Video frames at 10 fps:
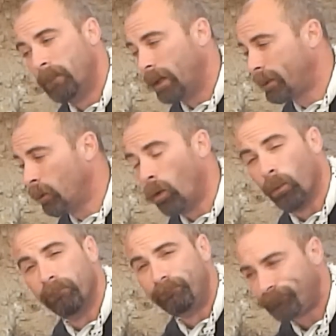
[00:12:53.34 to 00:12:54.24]
that could
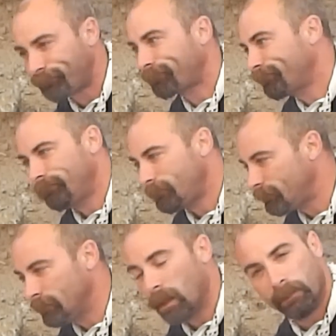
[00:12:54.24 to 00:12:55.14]
hold
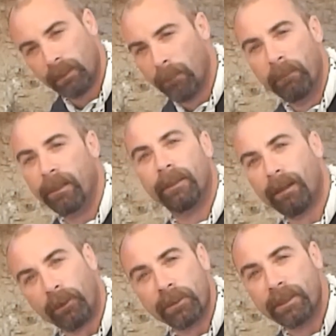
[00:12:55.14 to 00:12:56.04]
$1 million
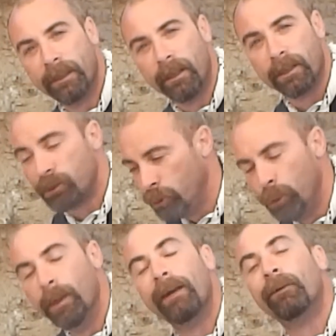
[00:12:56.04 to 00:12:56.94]
in nuggets.
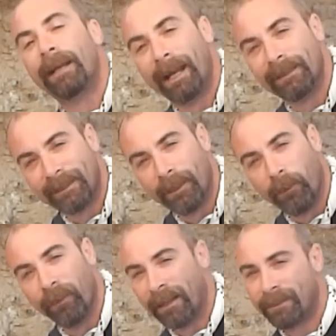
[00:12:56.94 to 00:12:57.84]
You never can
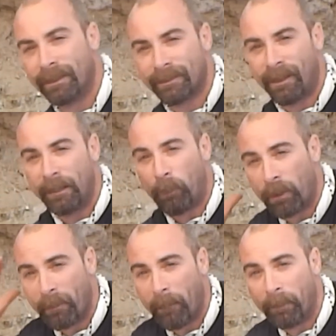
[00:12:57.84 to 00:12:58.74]
tell. That's the exciting
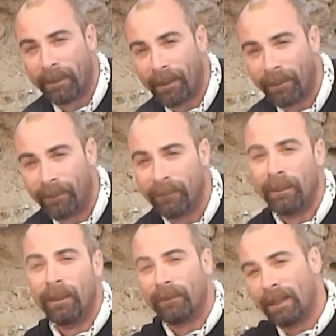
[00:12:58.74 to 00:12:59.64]
part about being out here.
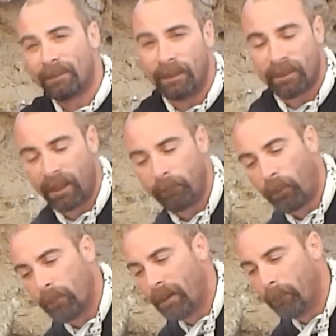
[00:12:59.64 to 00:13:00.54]
That's the exciting
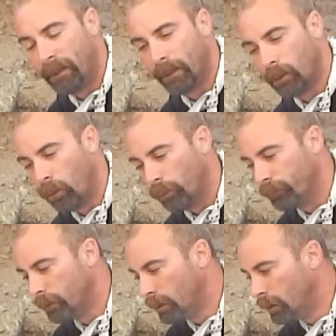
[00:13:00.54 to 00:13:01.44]
part about being gold.
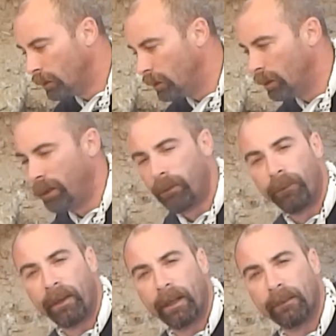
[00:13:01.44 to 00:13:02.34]

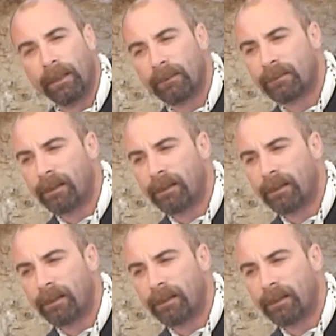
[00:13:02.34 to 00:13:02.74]
Another thing I'd like to